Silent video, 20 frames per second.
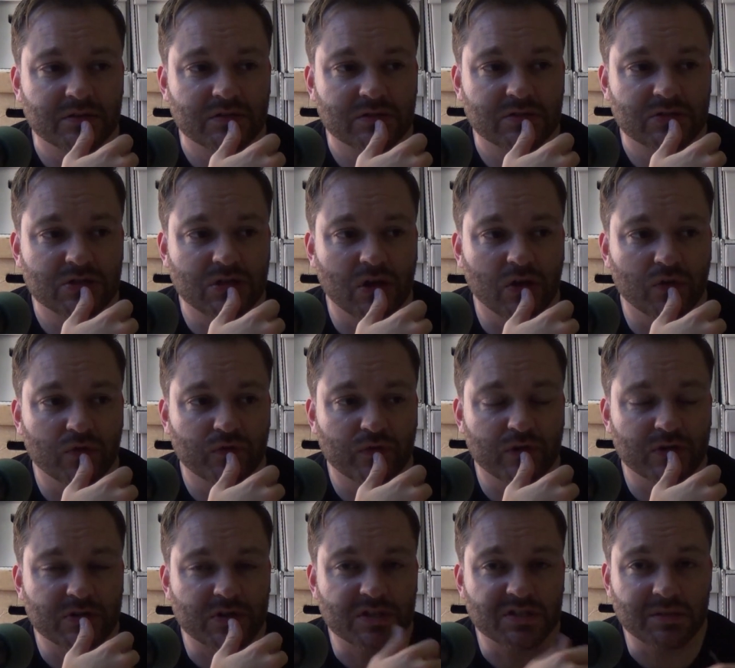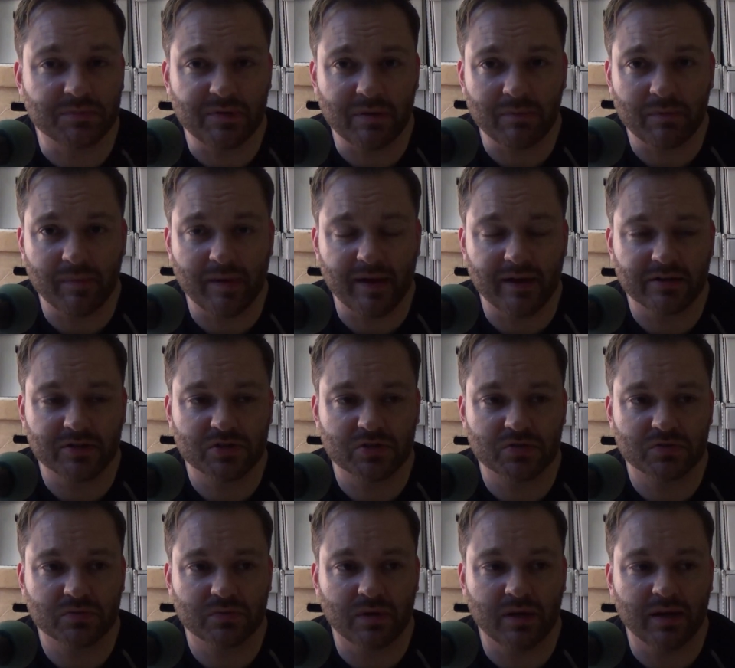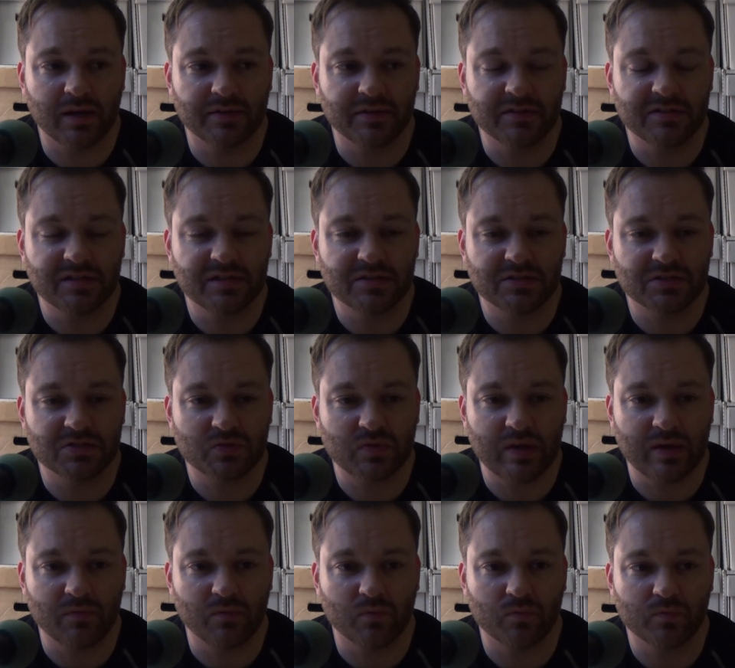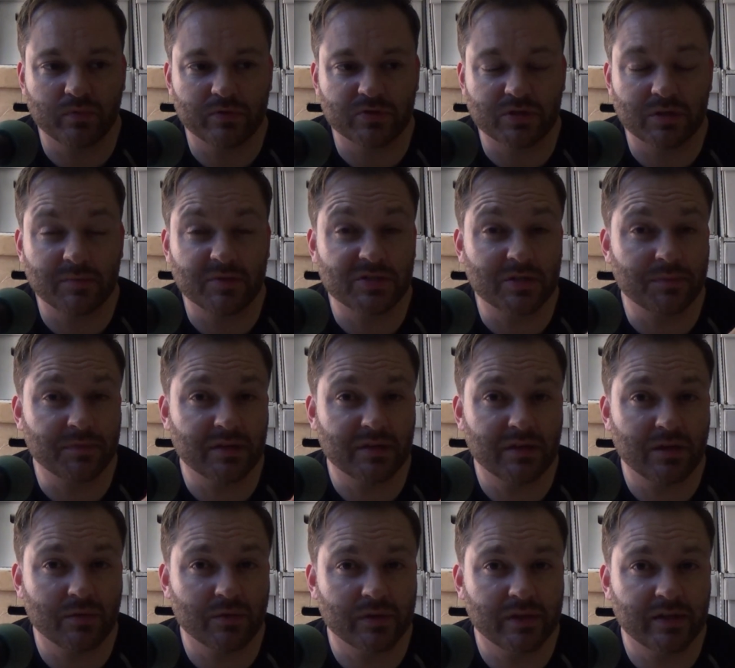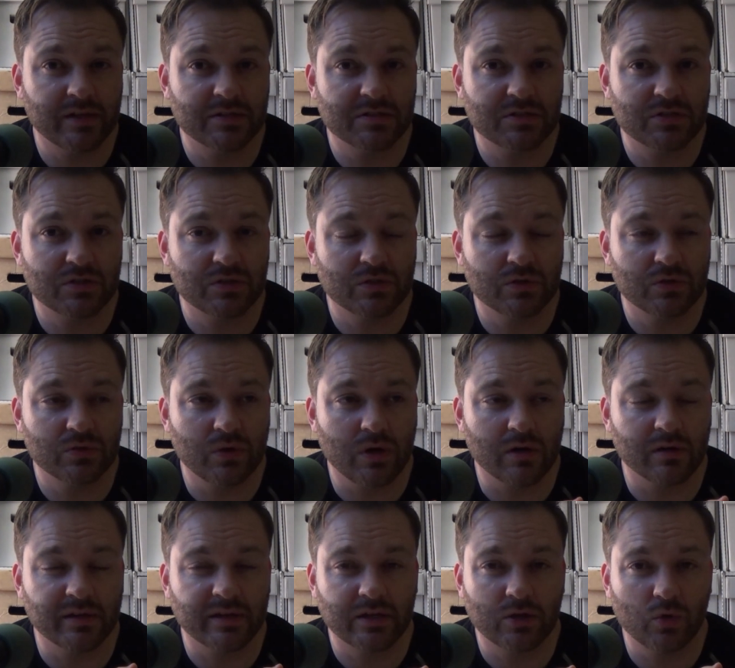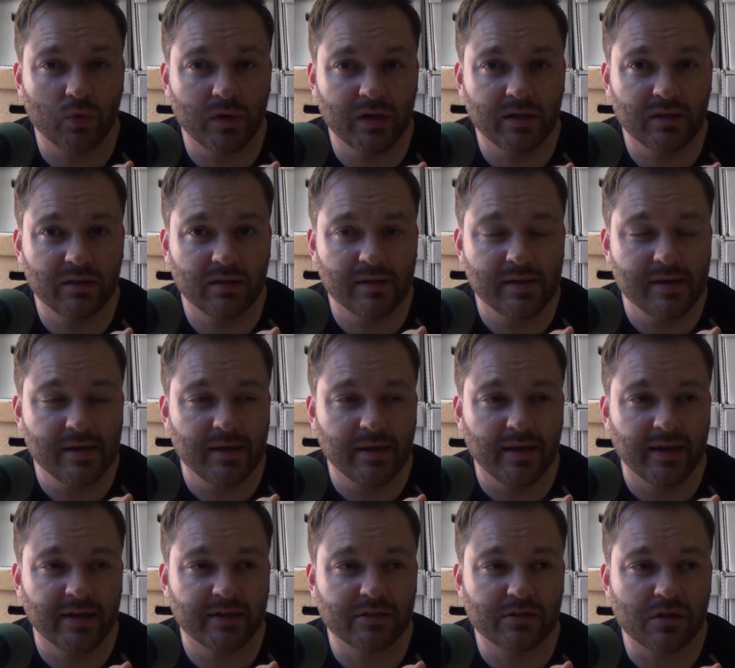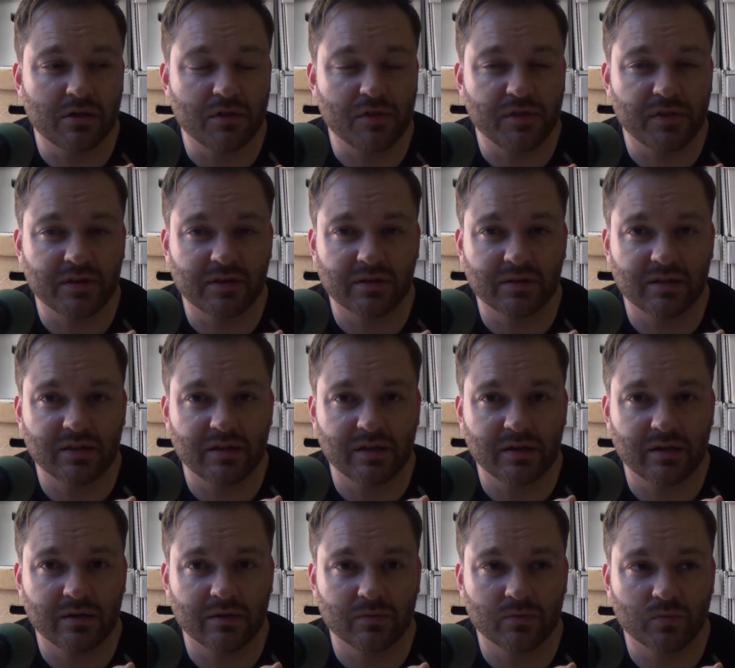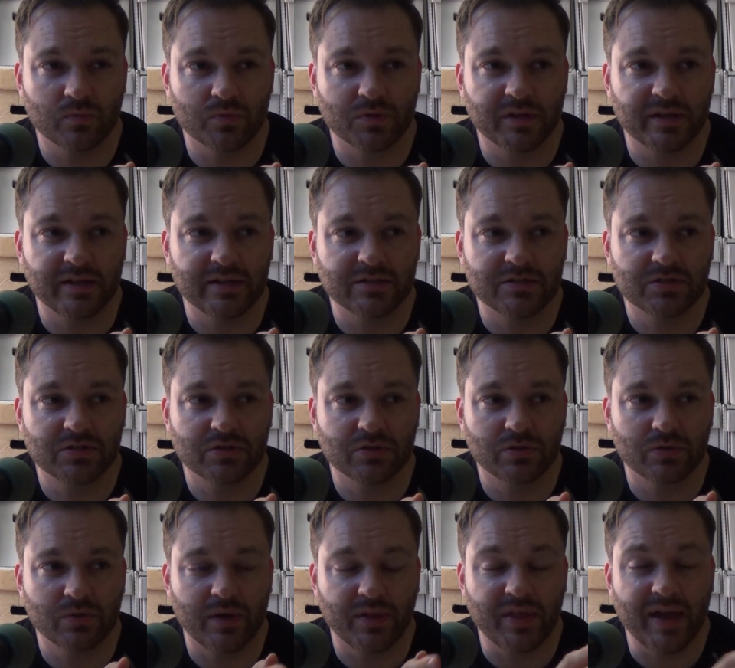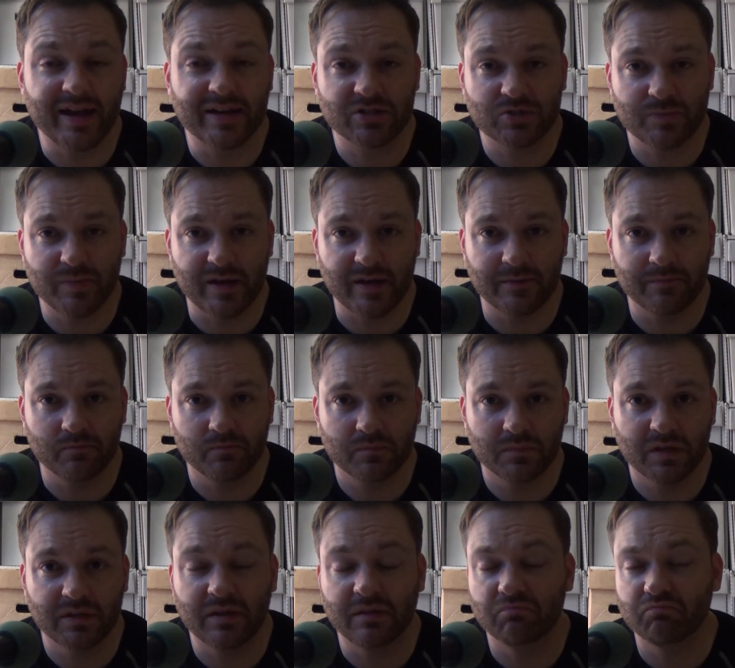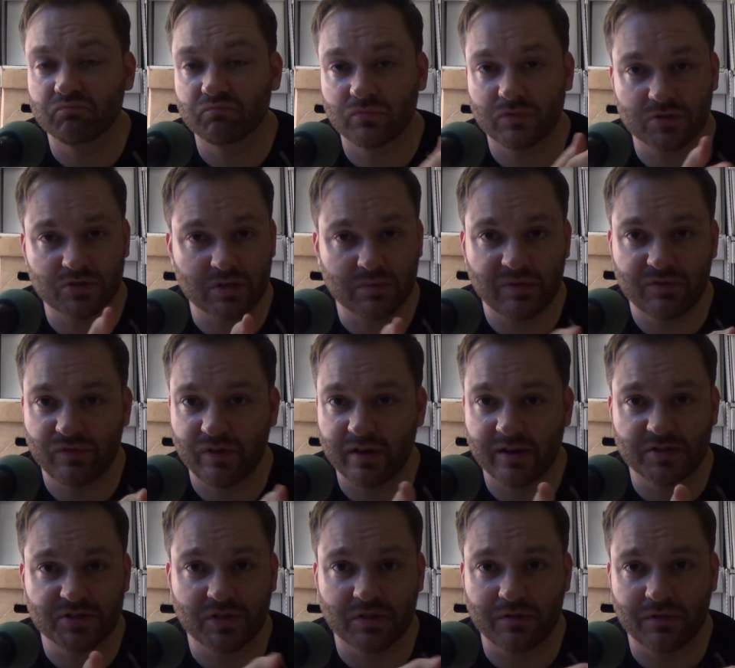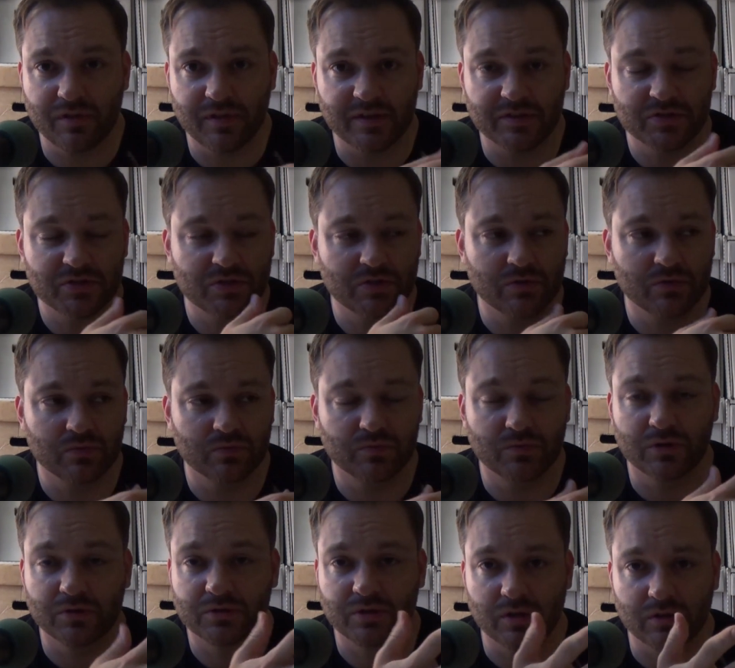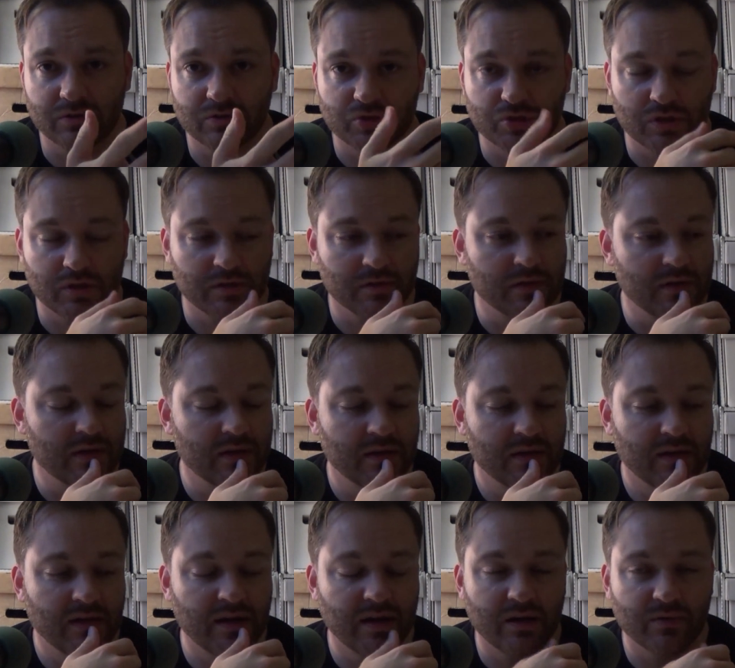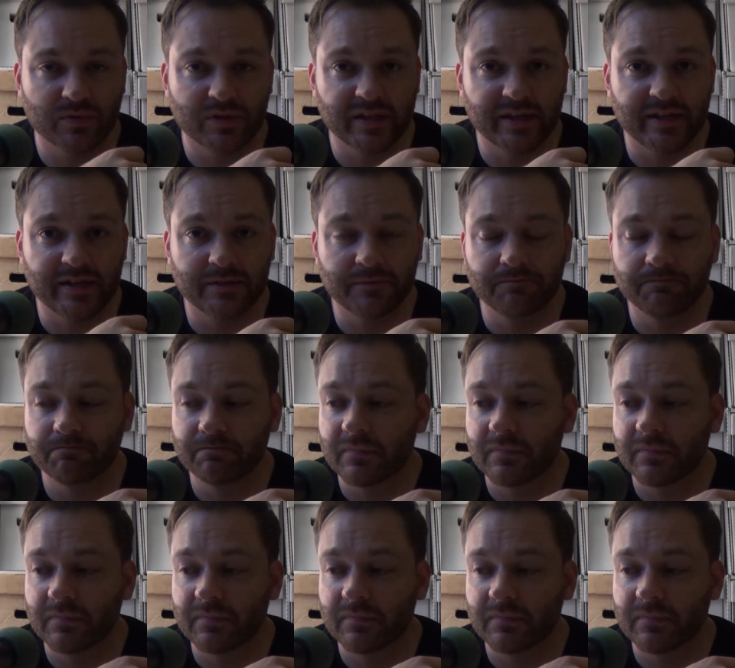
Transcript: So for the September box, they tease us that there's going to be something in there related to Harley Quinn and another thing in there related to X-Men. And then there's going to be various other things too, nerd culture related.